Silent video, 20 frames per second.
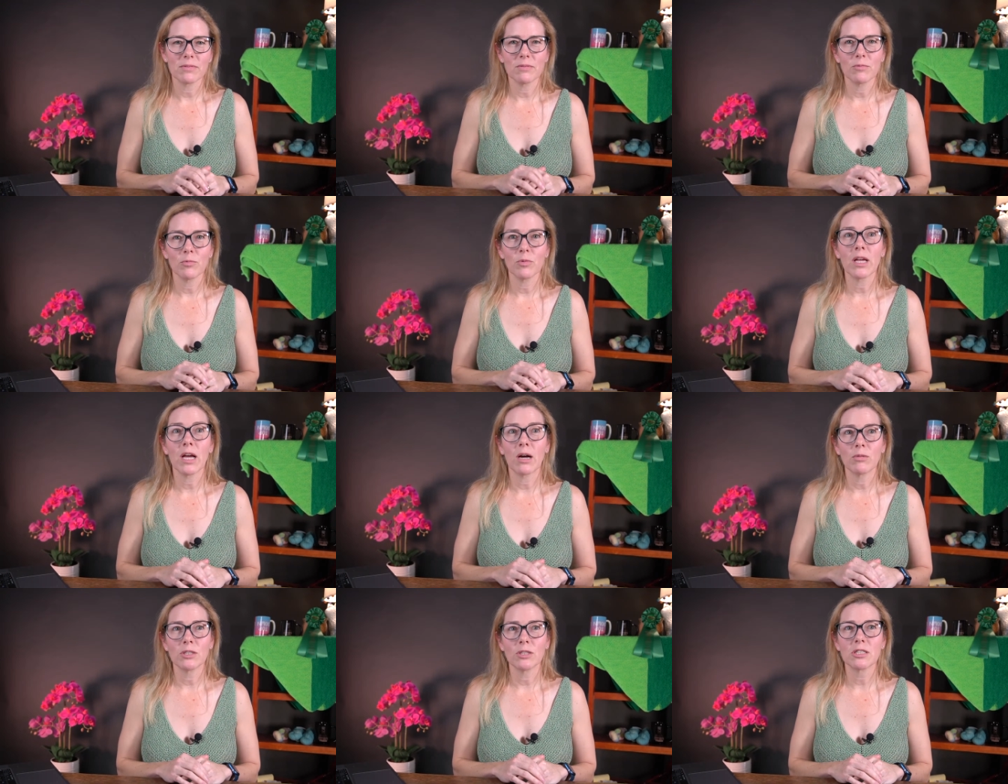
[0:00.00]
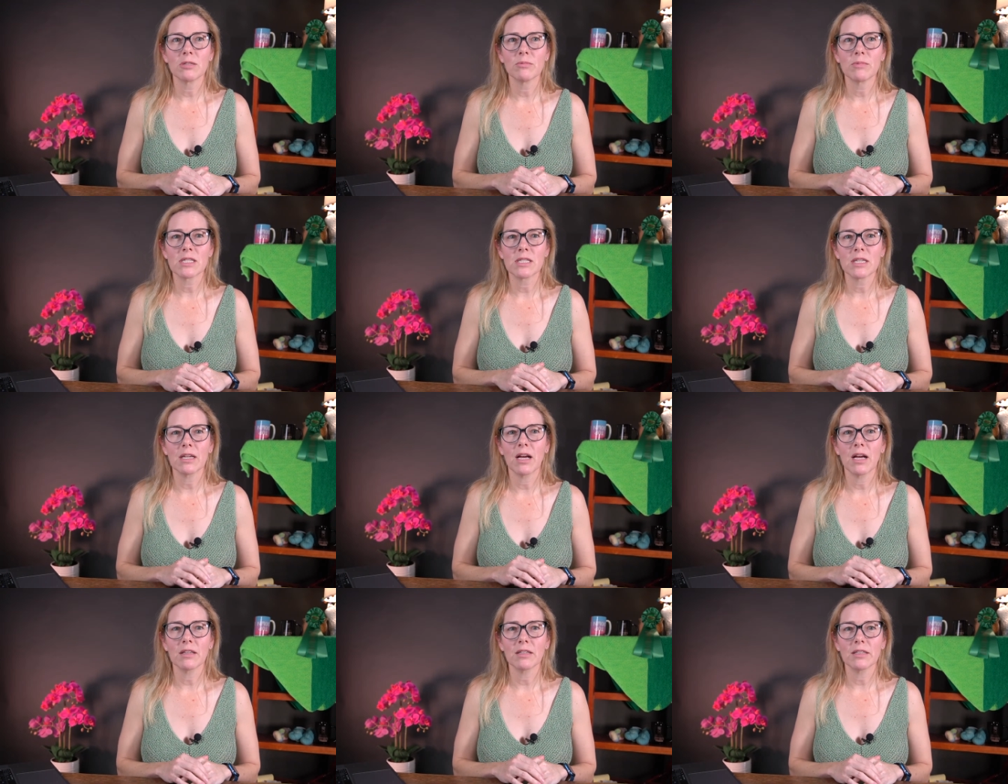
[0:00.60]
yeah, when she was in
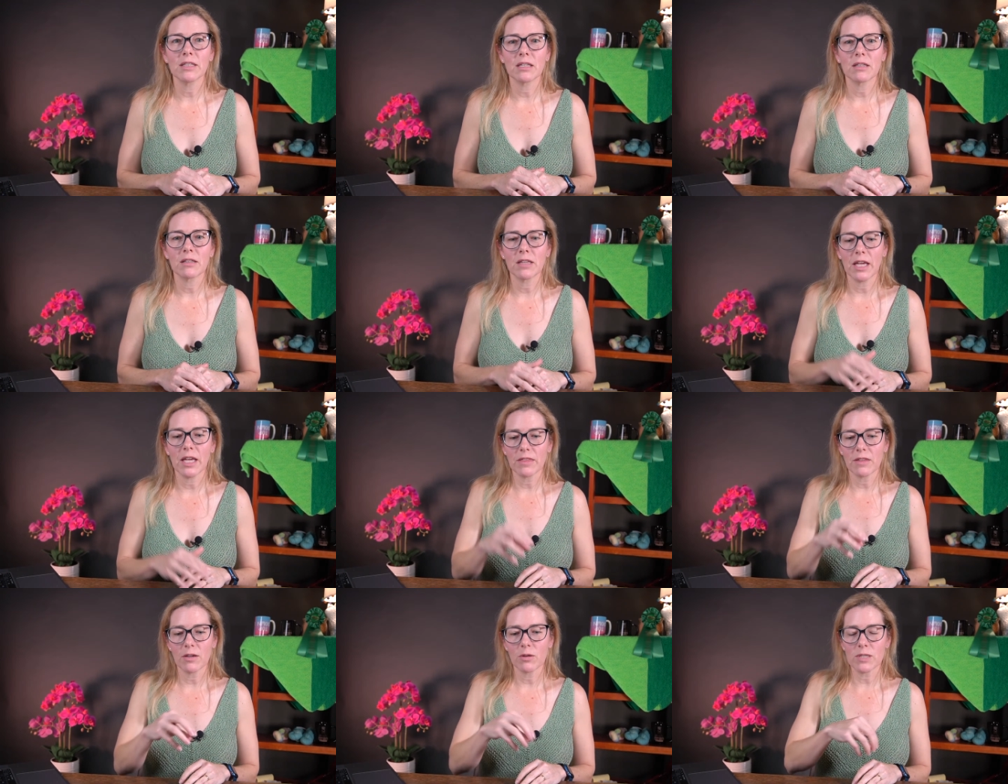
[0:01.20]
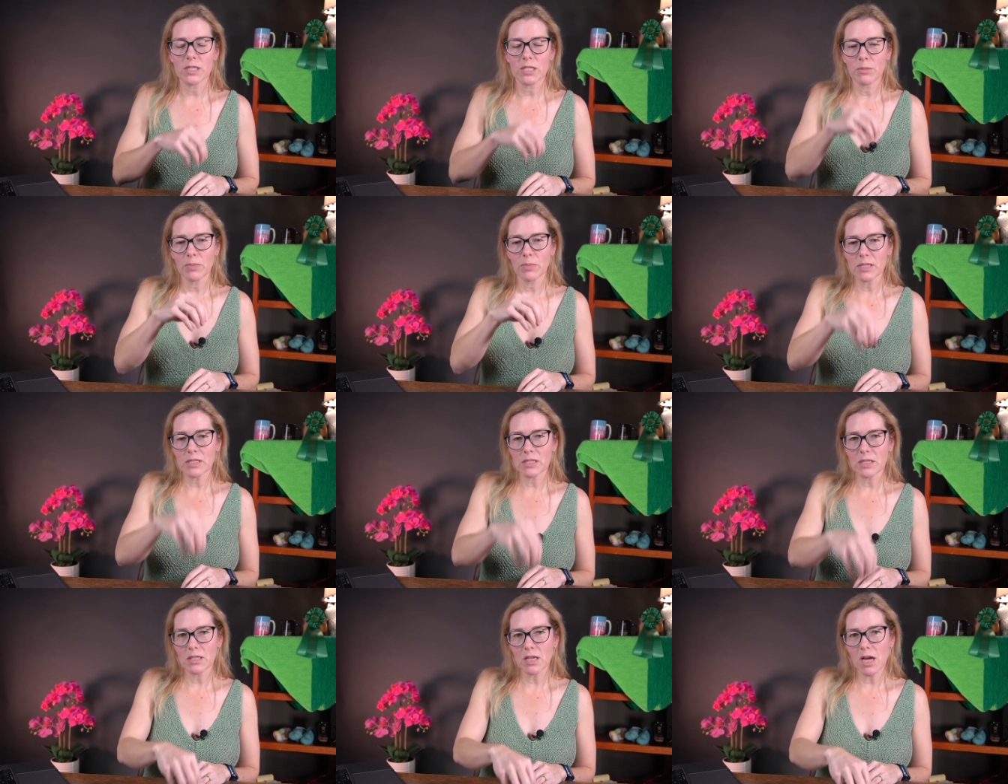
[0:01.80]
ELIOT, like there was the
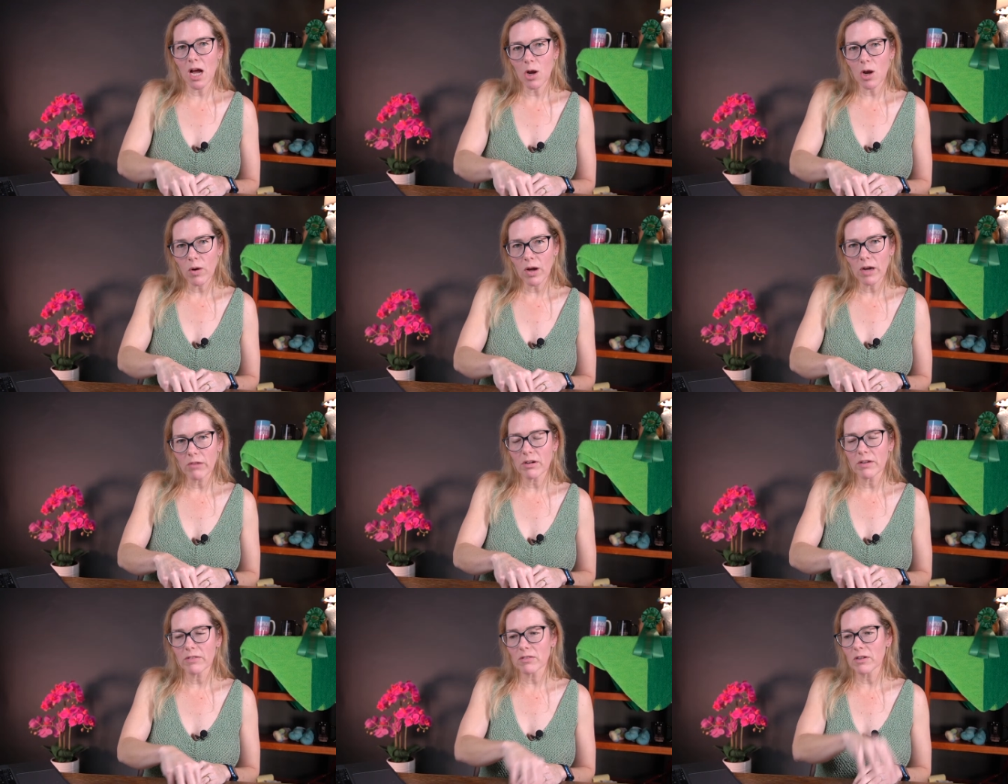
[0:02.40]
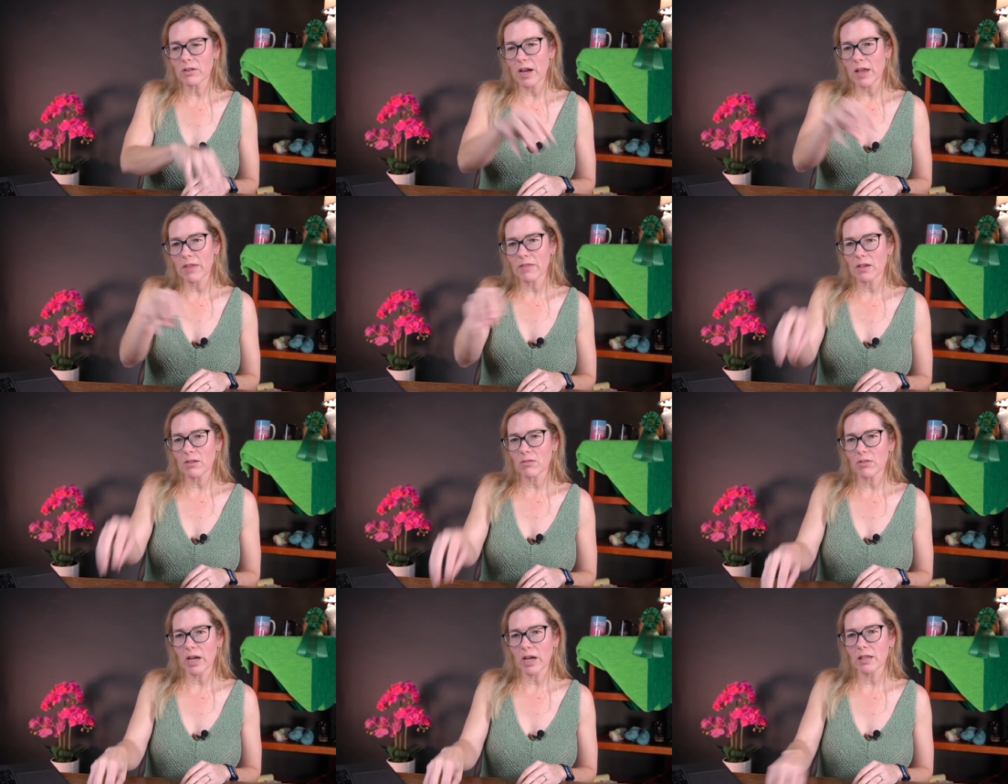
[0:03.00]
Piscataqua River, and
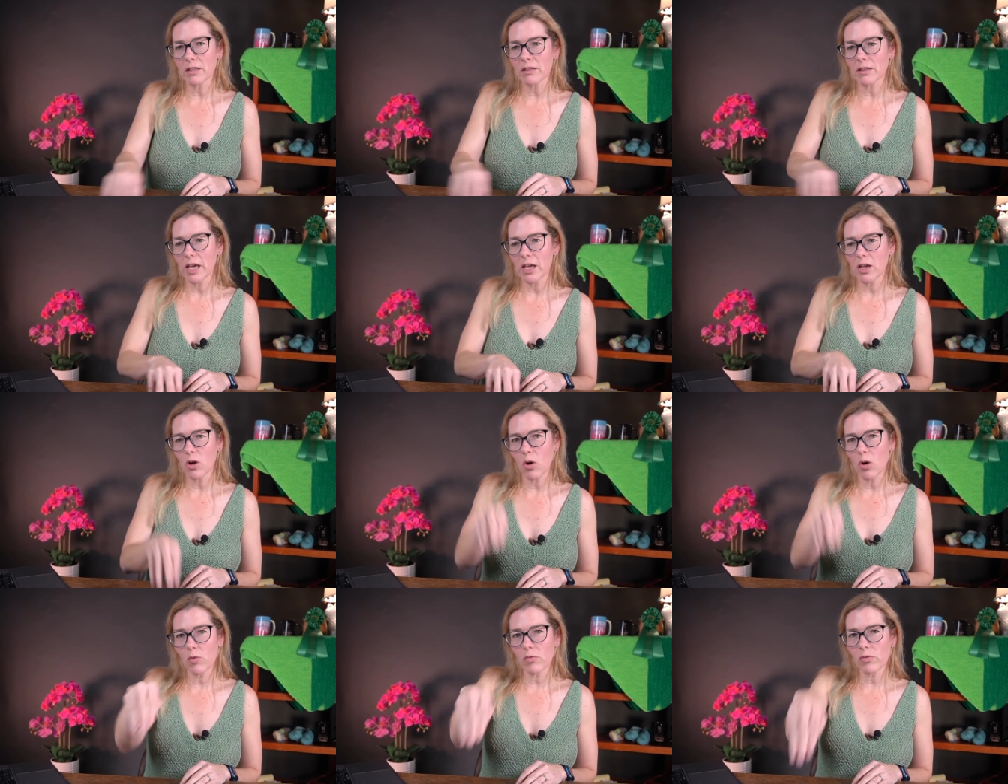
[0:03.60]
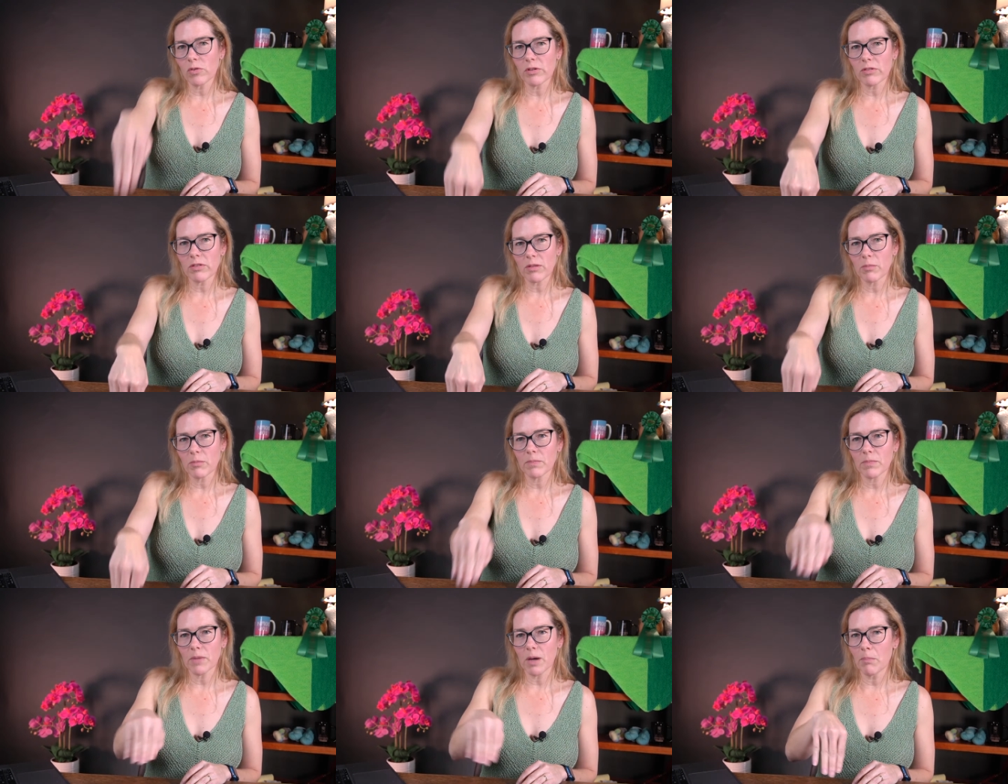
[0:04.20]
then right like over a
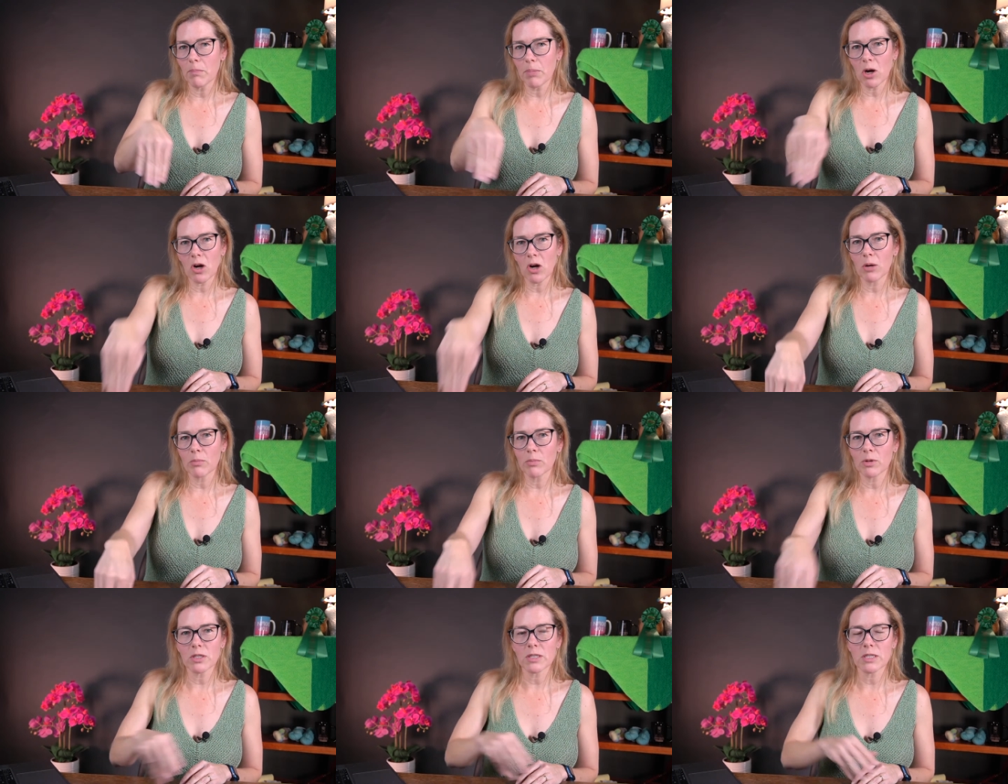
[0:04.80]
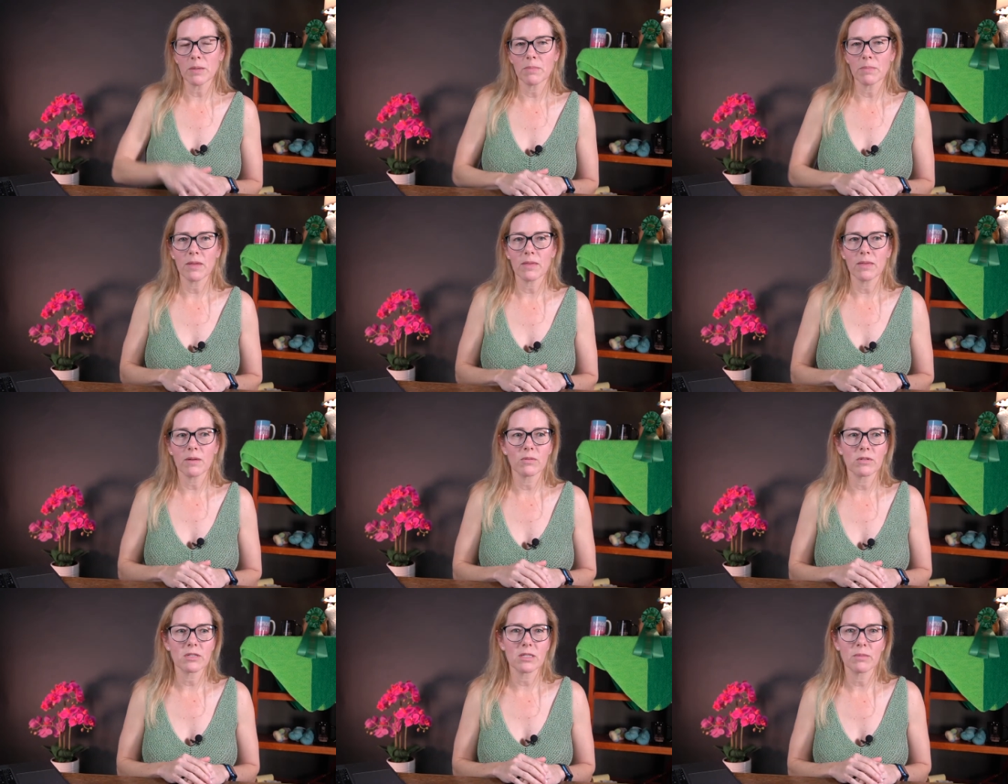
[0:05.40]
berm or something,
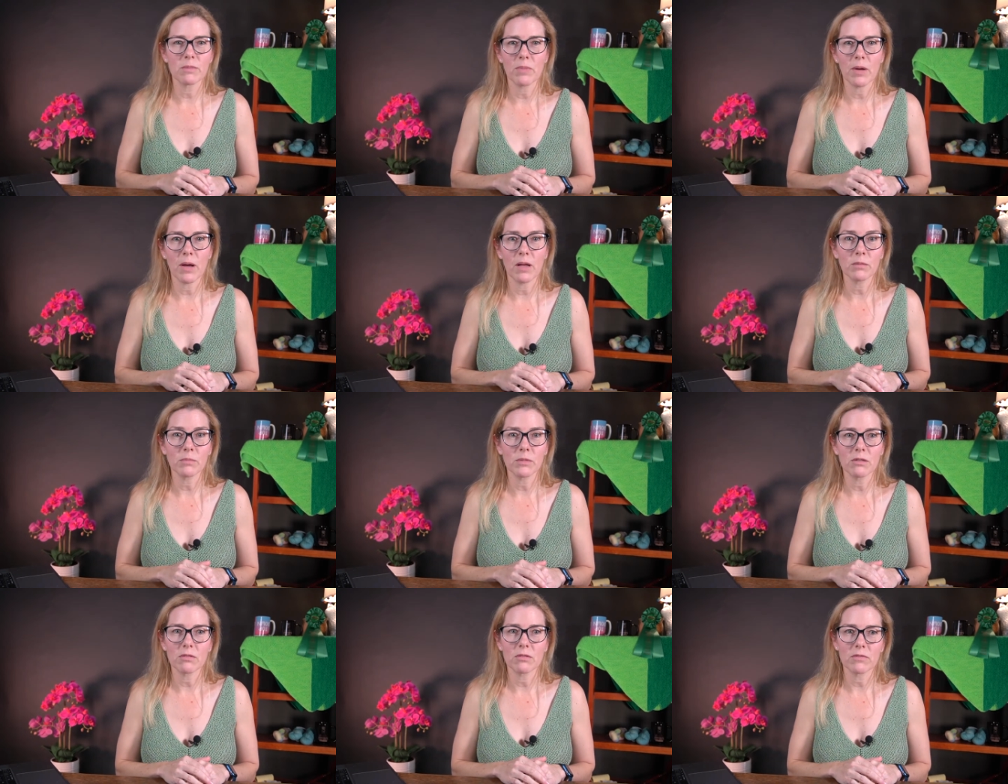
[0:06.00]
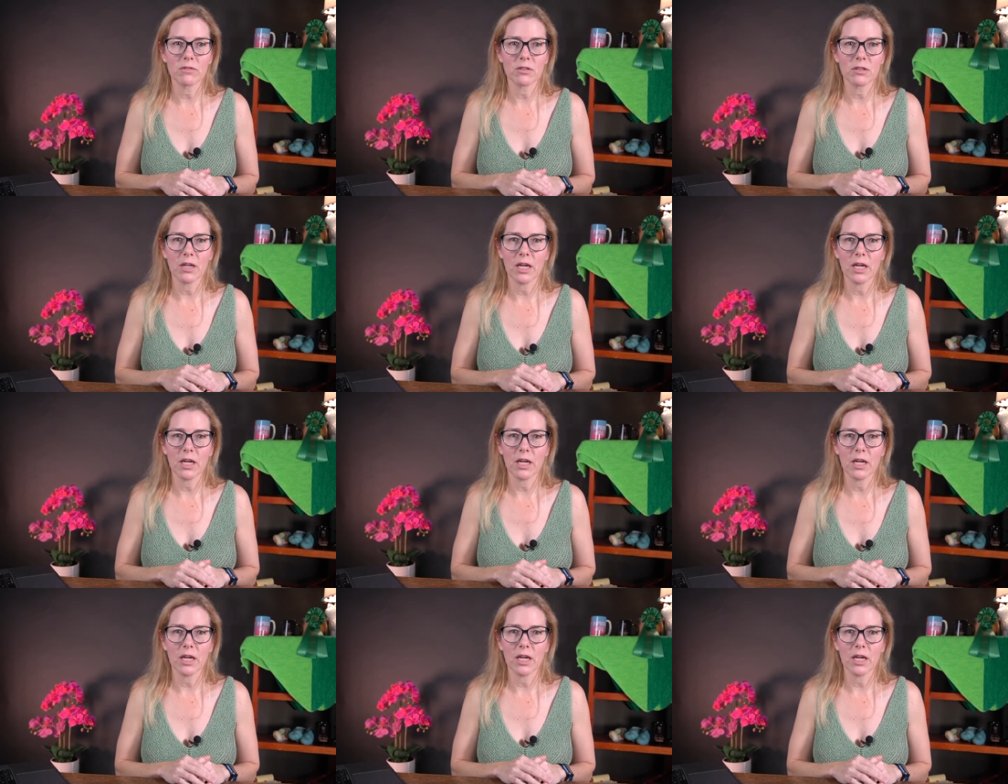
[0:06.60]
there was the Bellamy River.